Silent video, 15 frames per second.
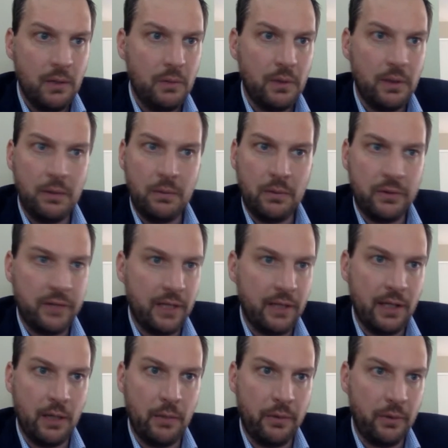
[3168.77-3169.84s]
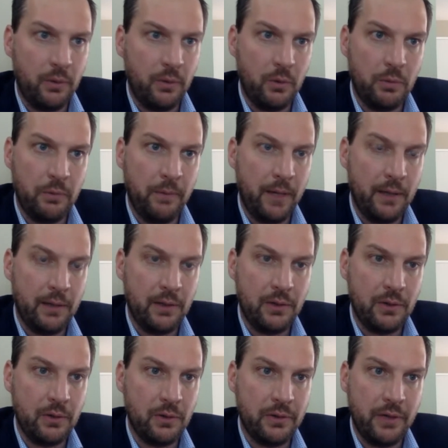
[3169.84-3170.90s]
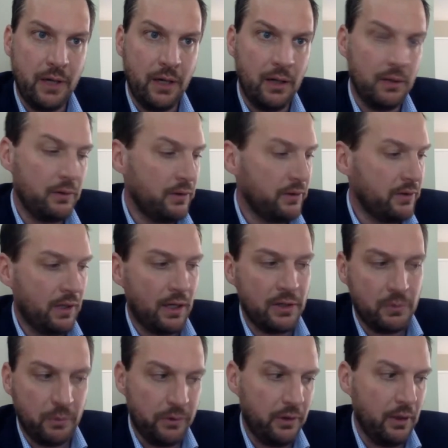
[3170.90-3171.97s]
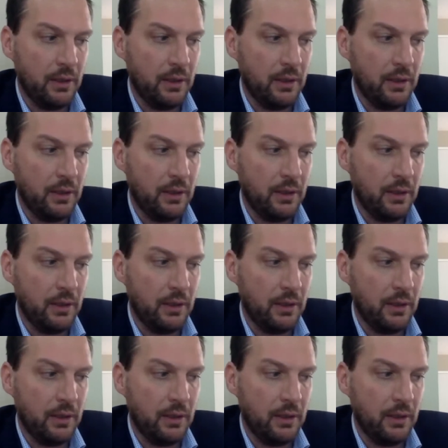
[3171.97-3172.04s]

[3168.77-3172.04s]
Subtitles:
we sat down with a group of practitioners there and discussed what